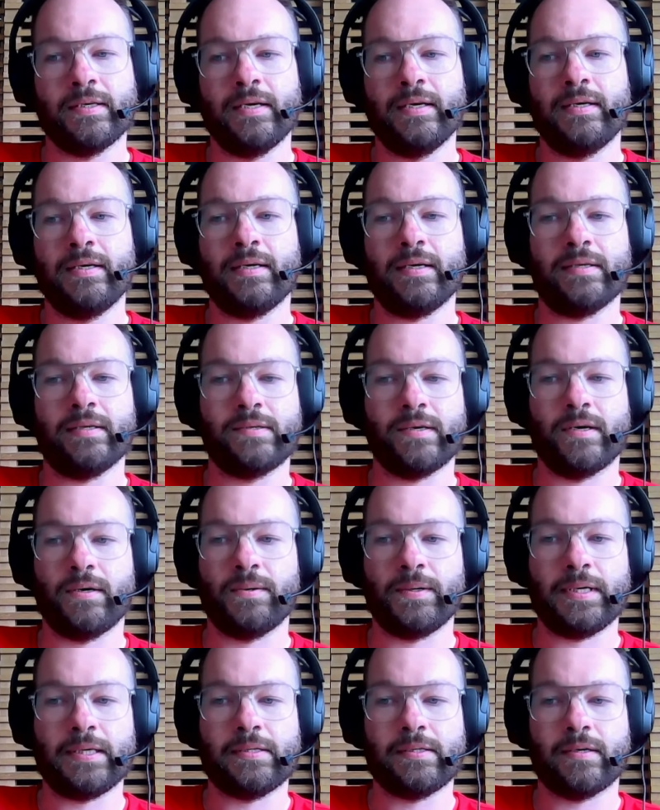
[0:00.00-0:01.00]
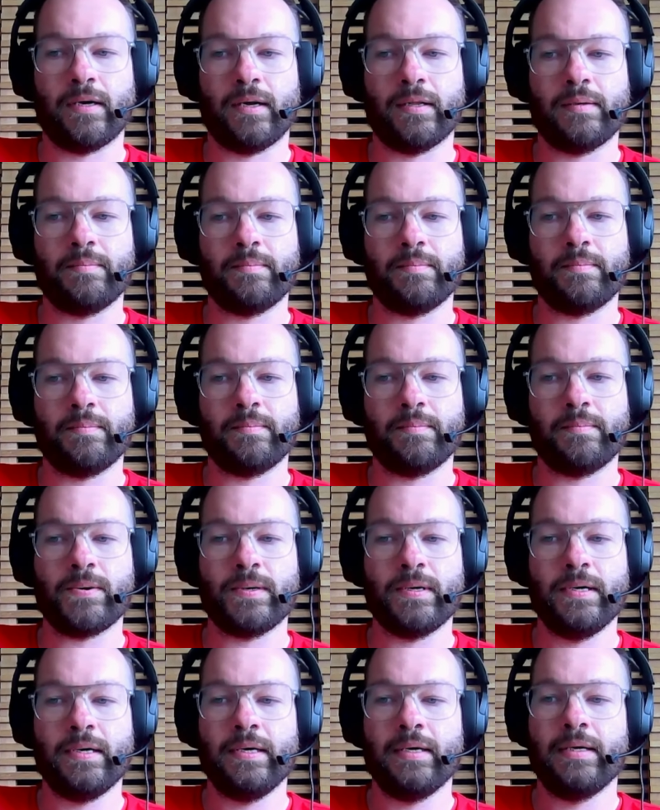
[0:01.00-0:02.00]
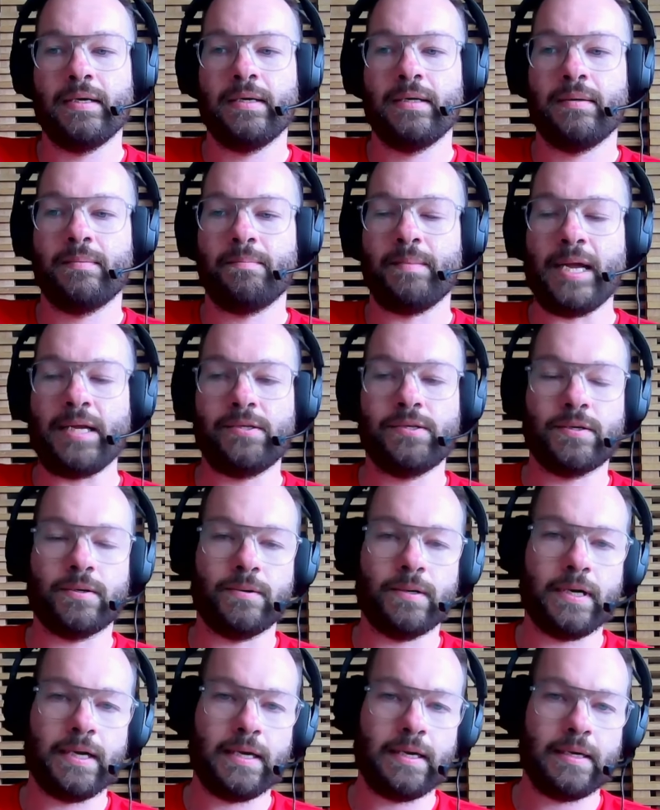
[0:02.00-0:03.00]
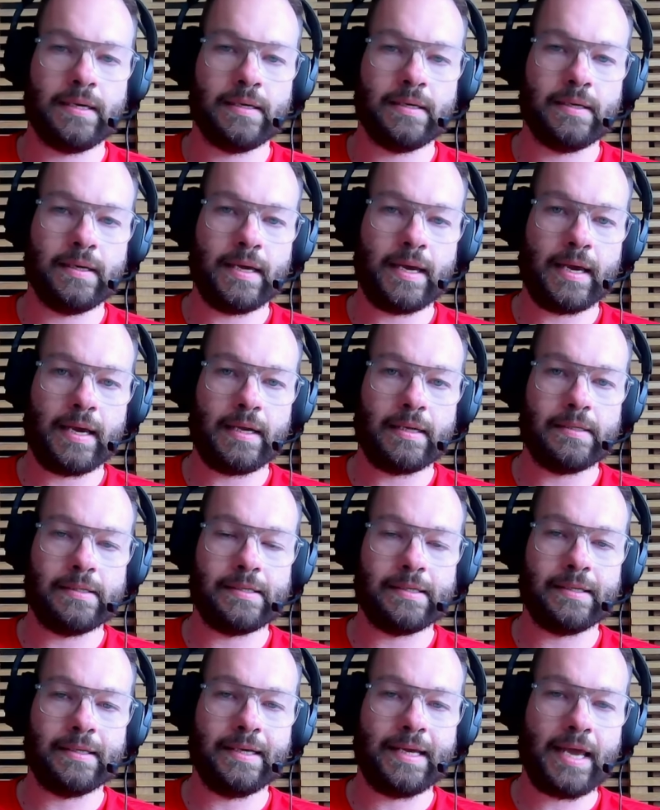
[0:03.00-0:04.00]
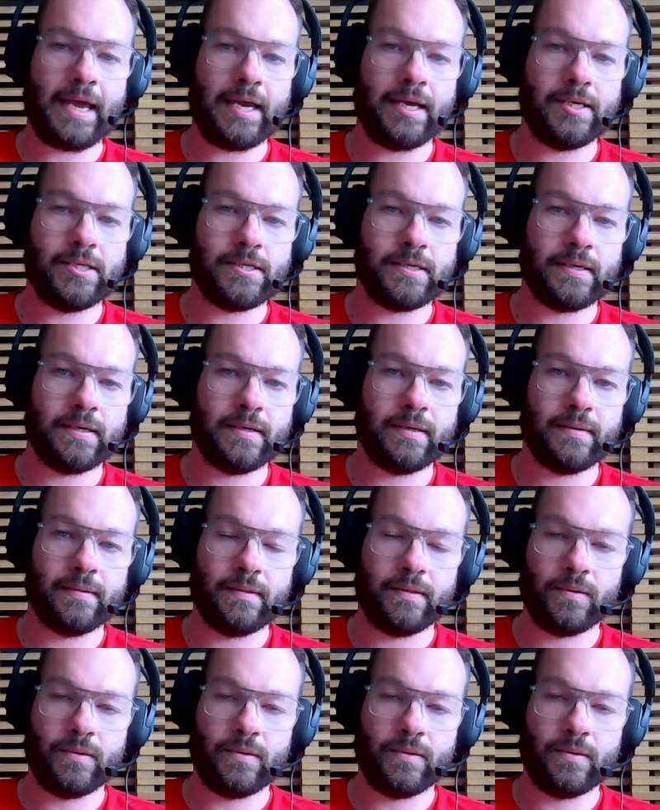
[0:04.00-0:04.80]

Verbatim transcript: And so, it's all about mentoring and engaging